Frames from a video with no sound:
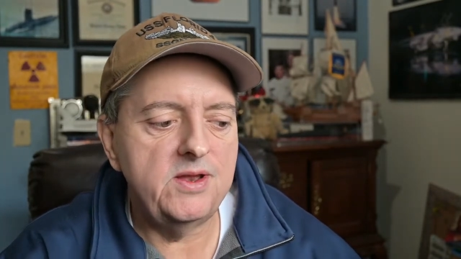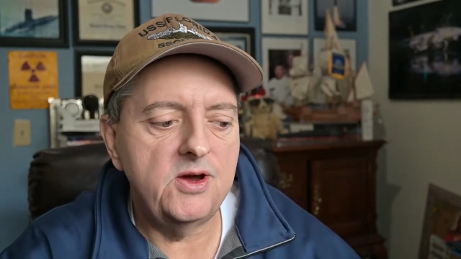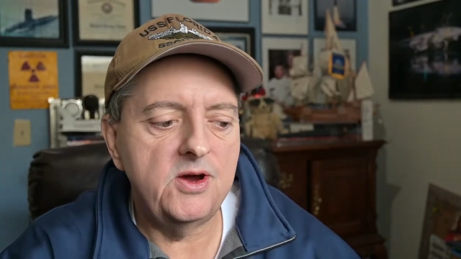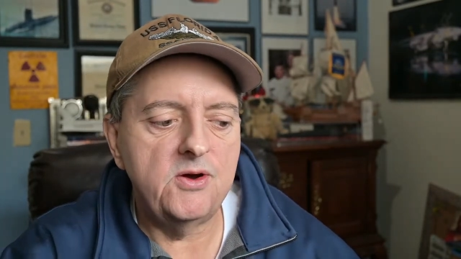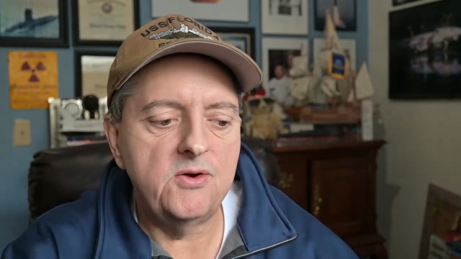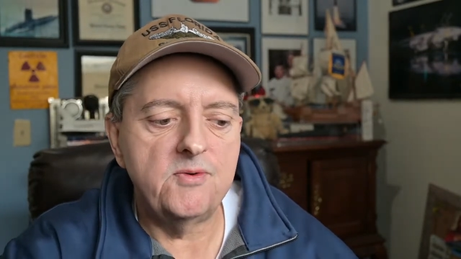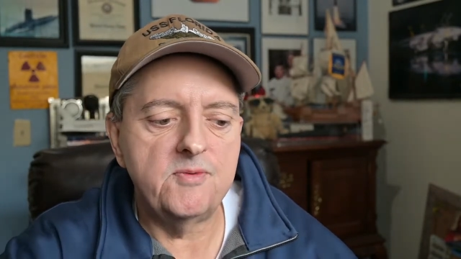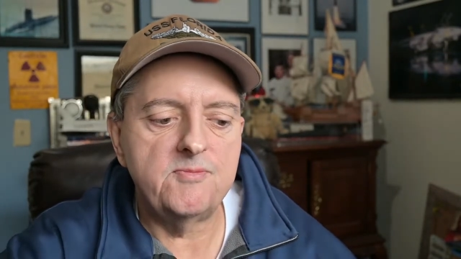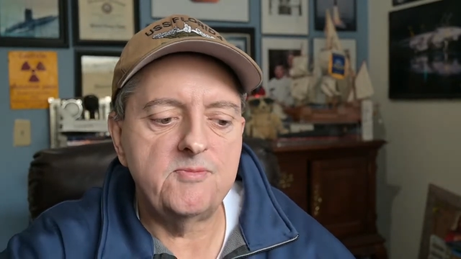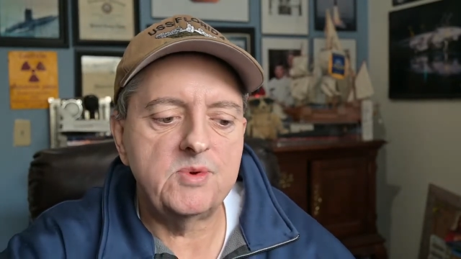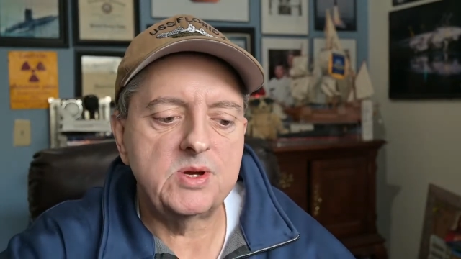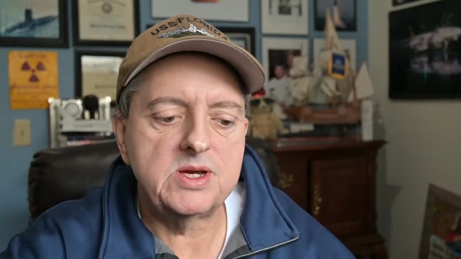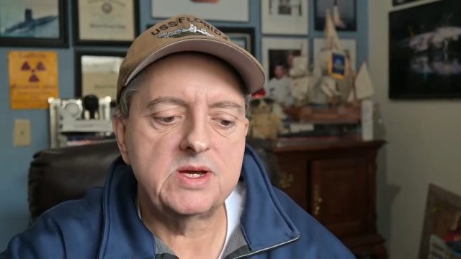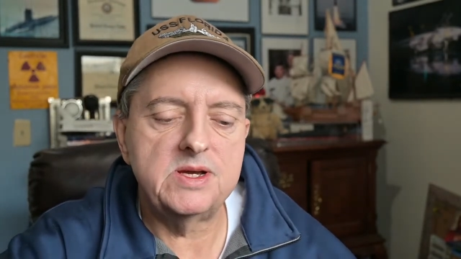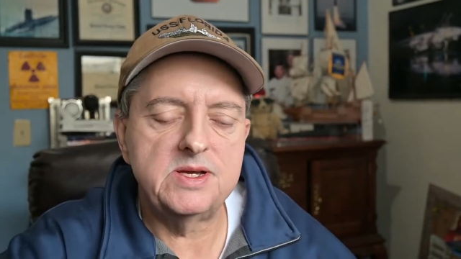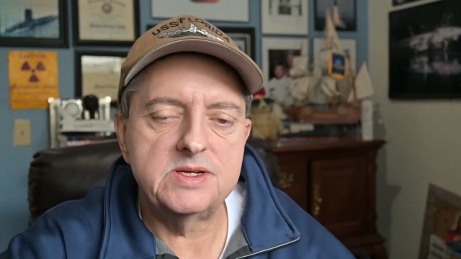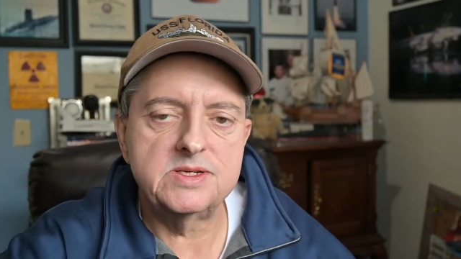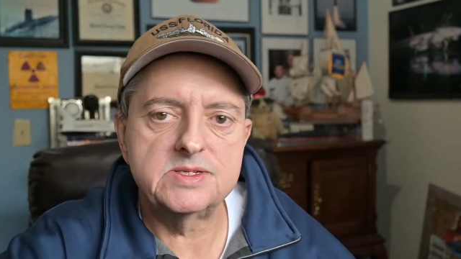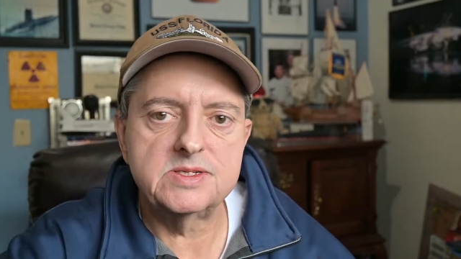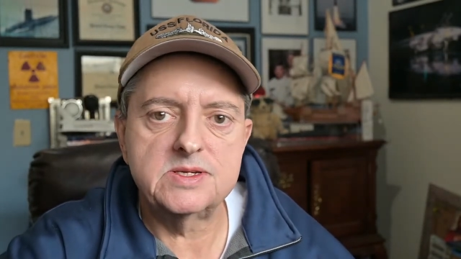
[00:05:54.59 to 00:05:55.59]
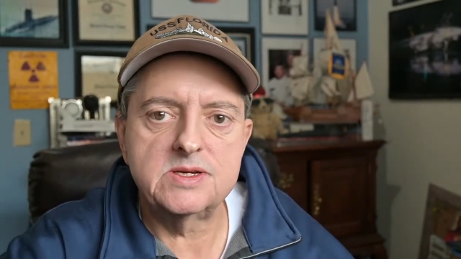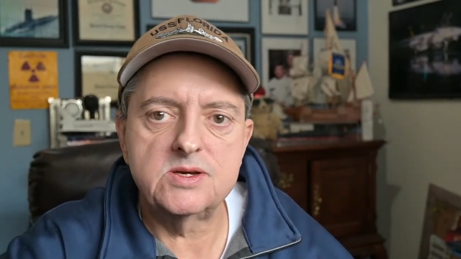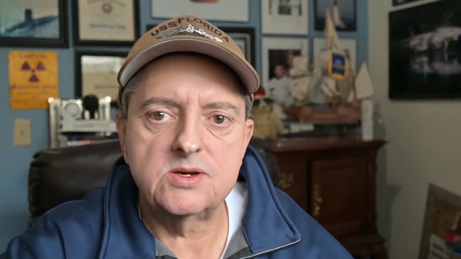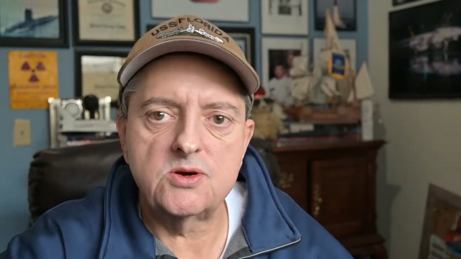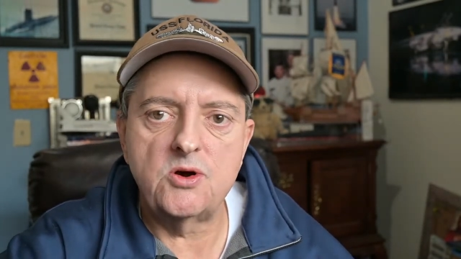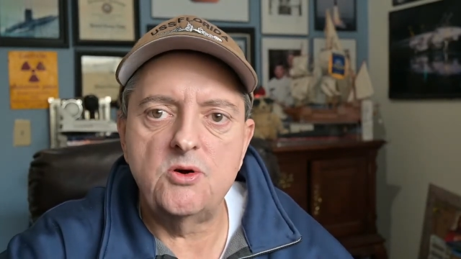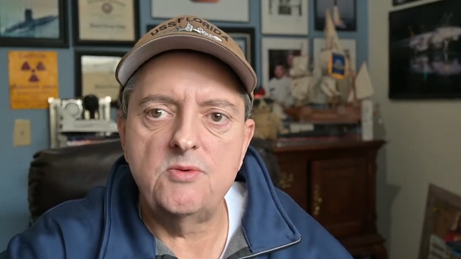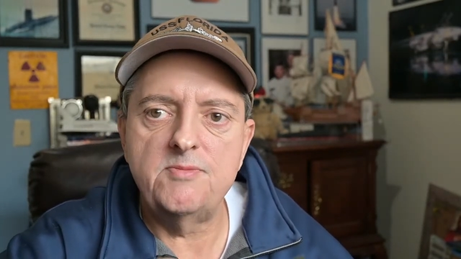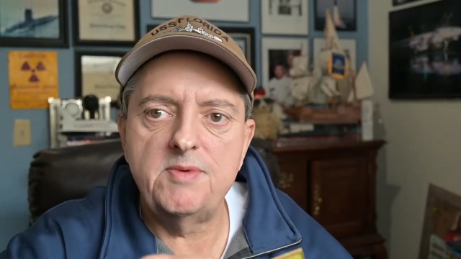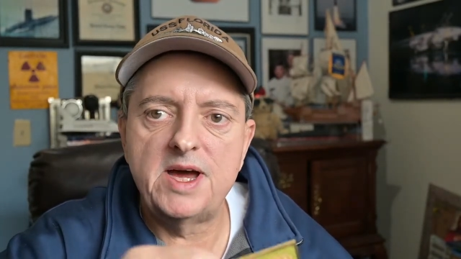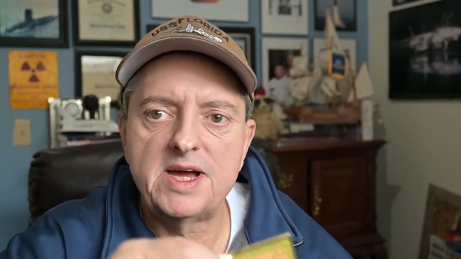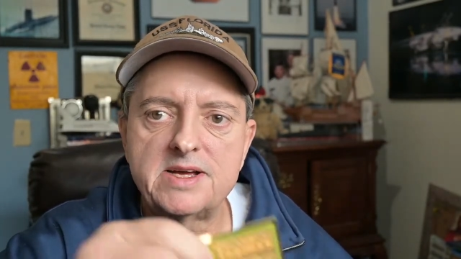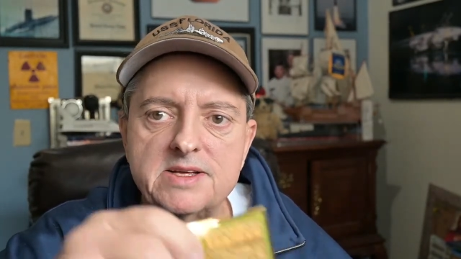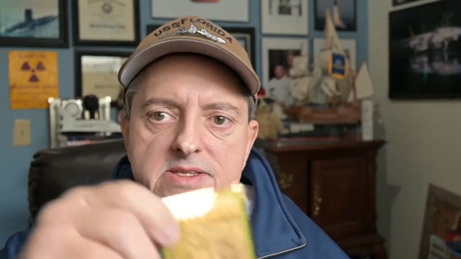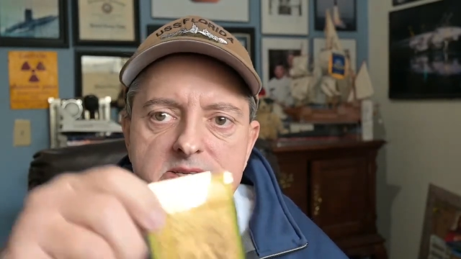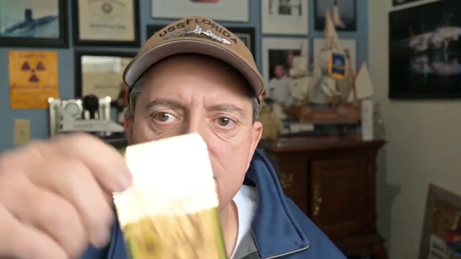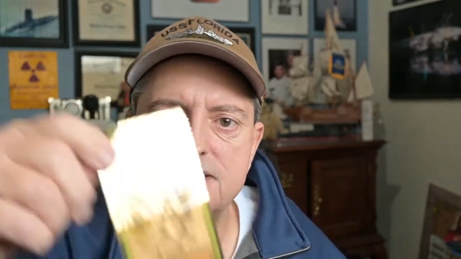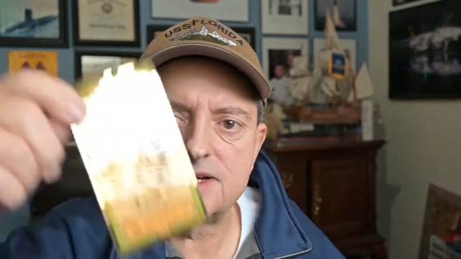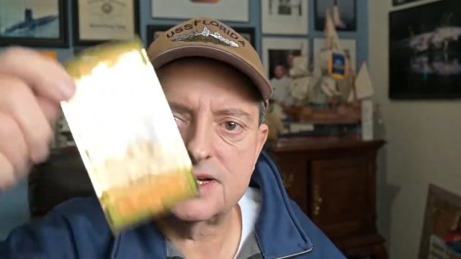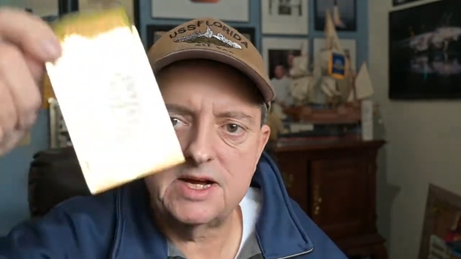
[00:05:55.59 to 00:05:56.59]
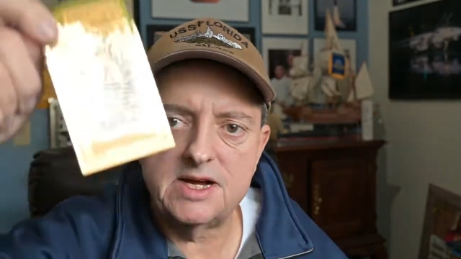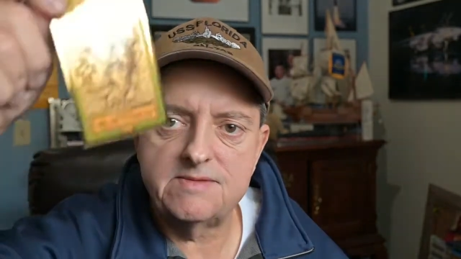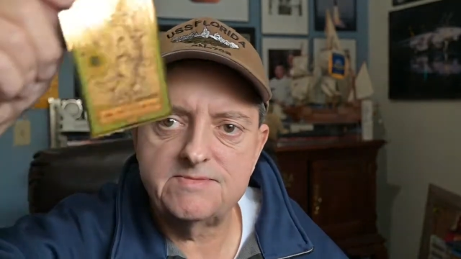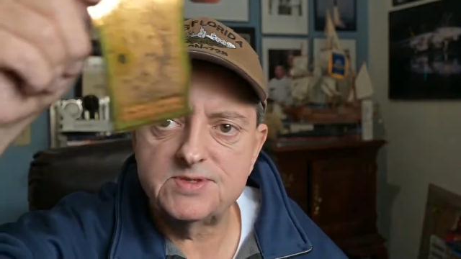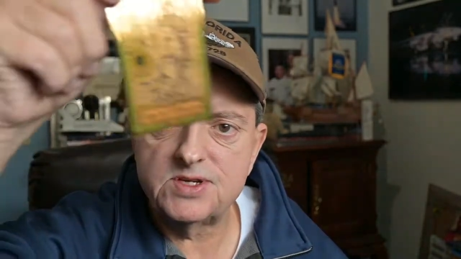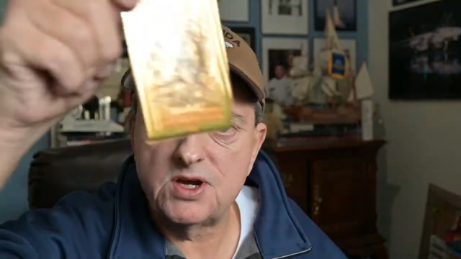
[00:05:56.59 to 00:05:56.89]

No, because GoldBack.com's